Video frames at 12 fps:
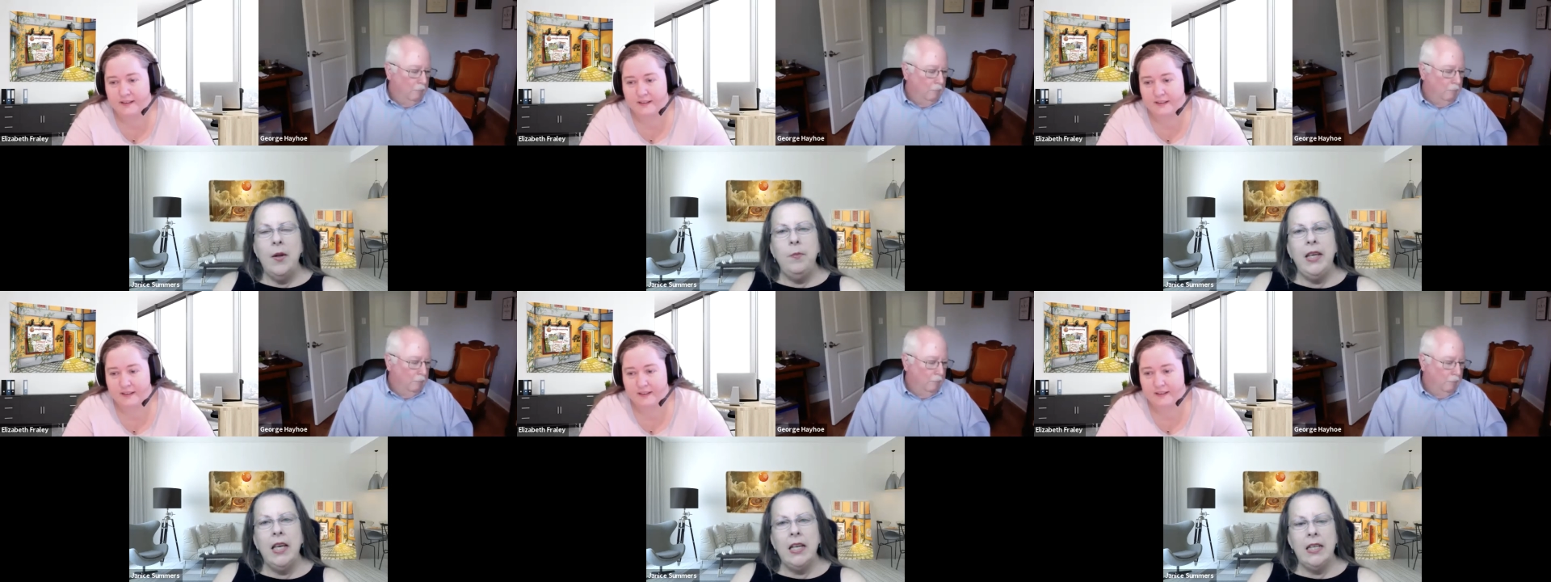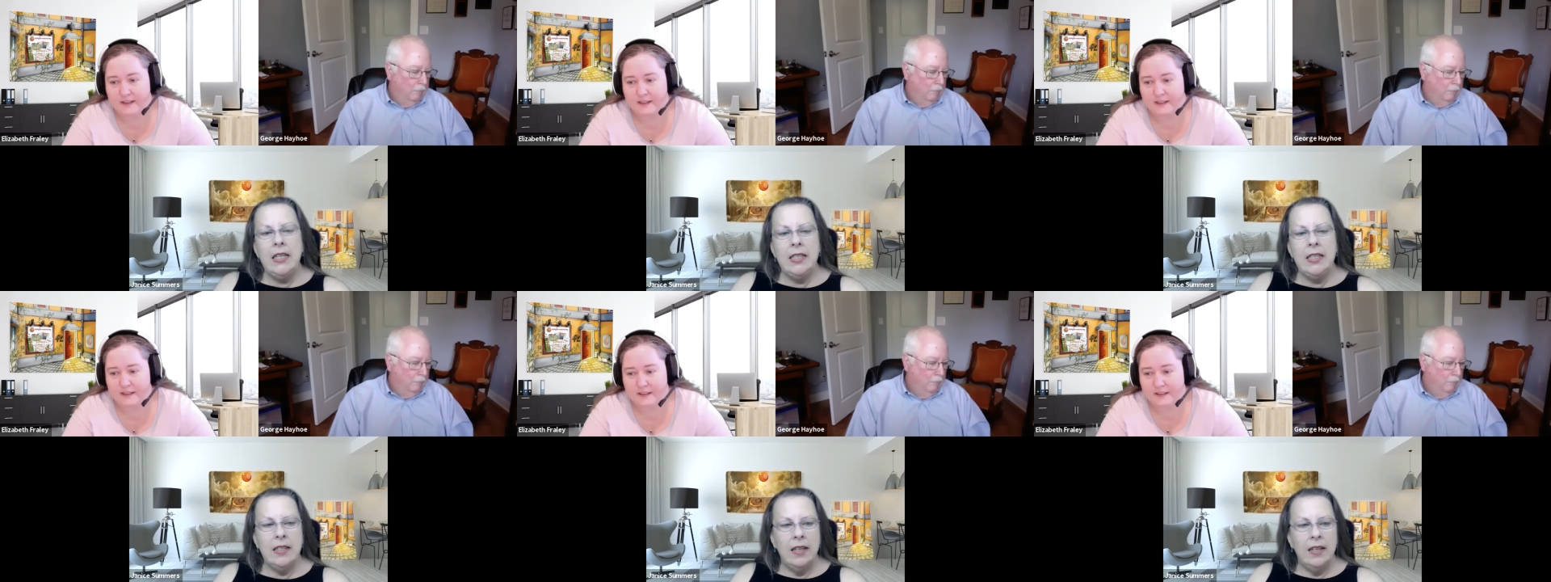
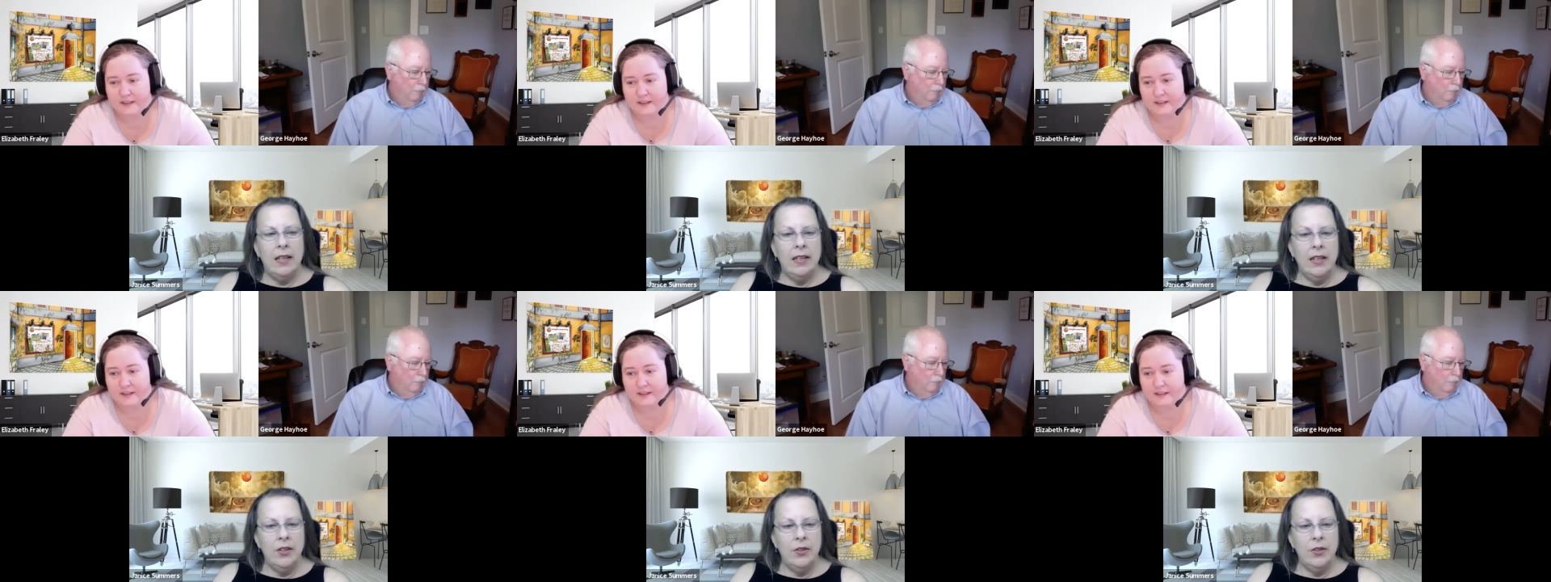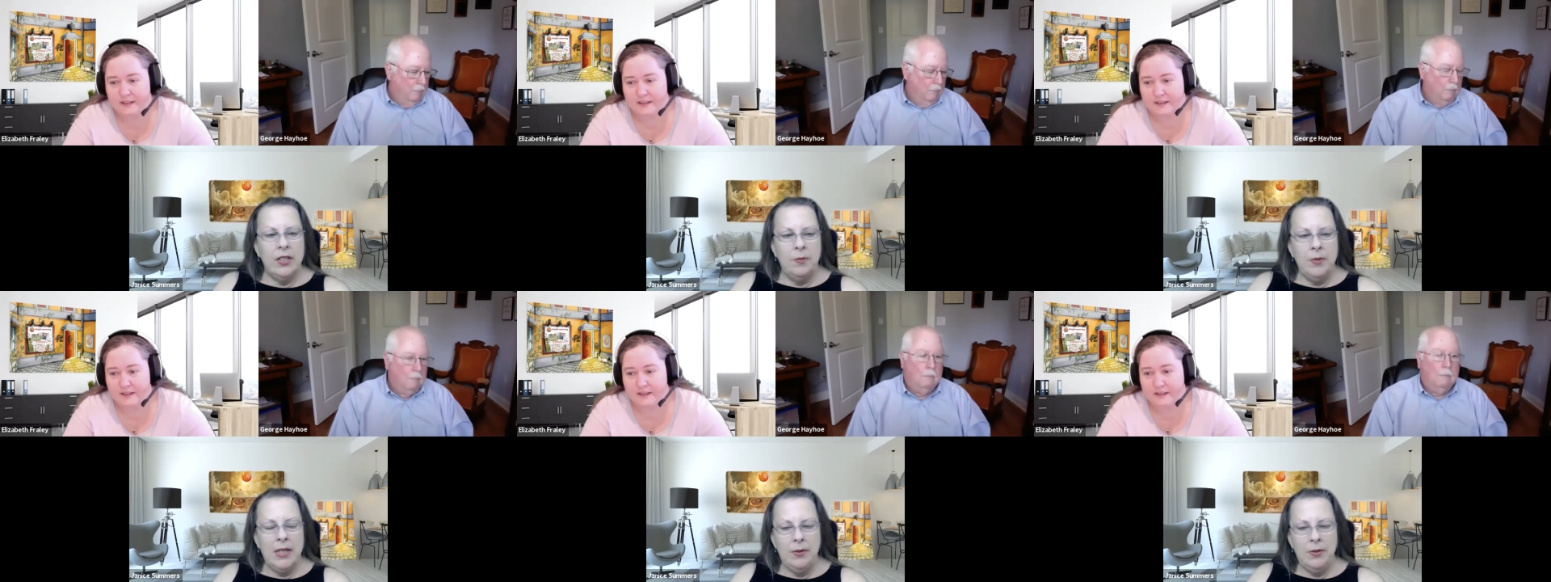Speaker 1: Because yeah,
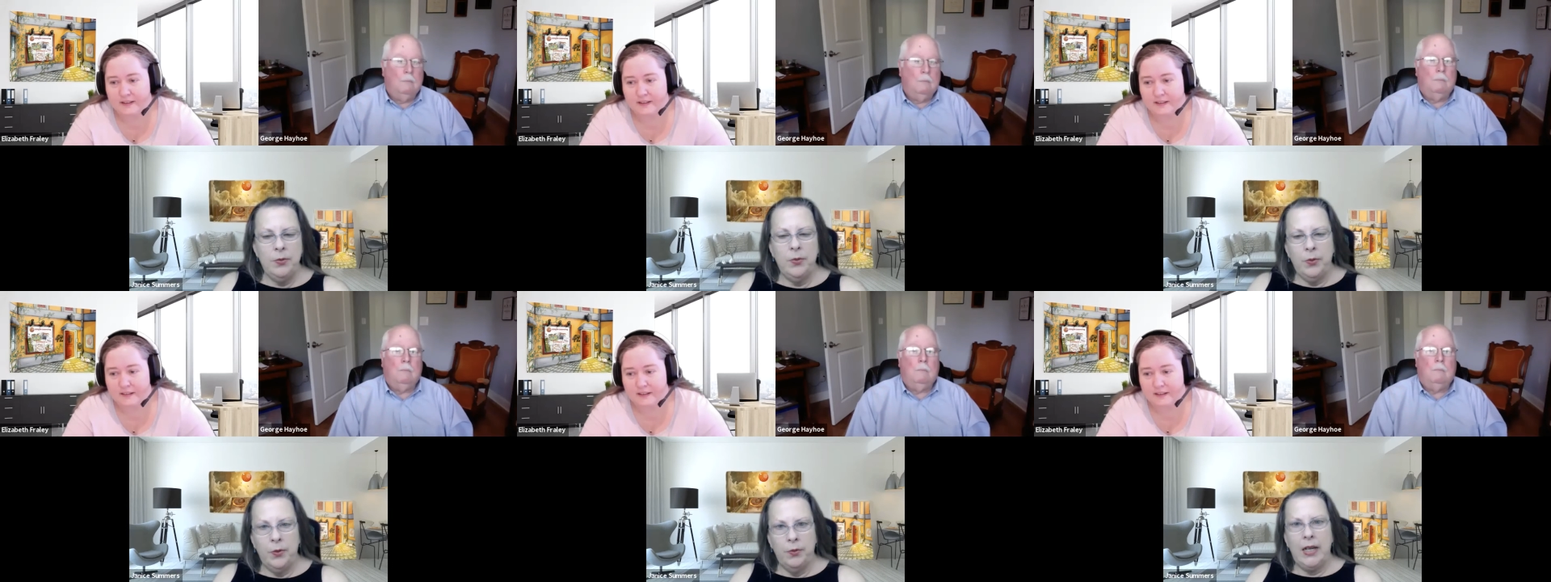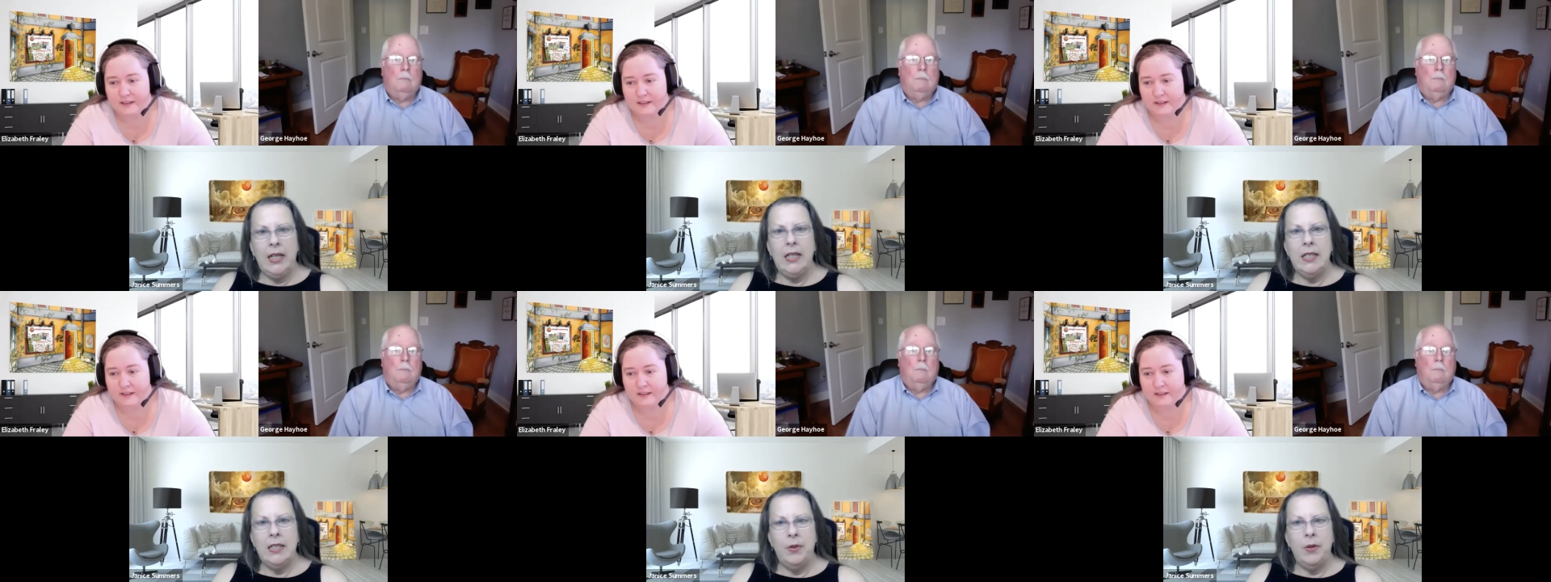sometimes when we're writing
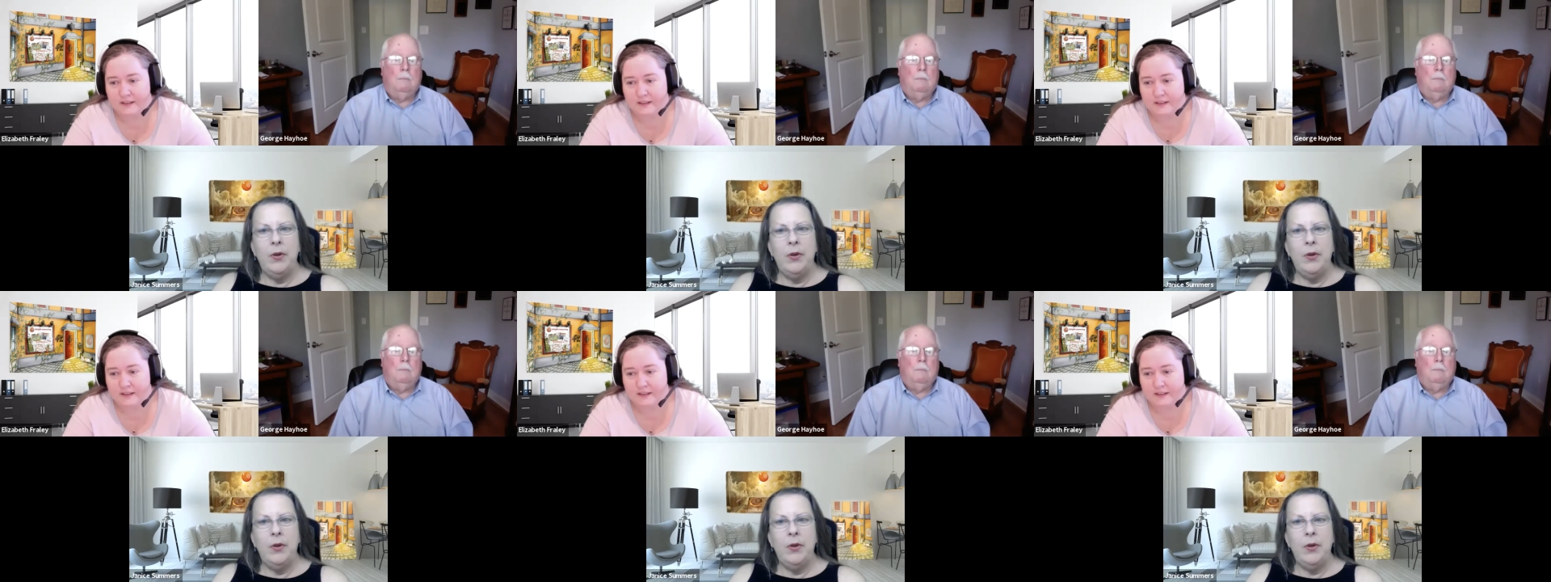something,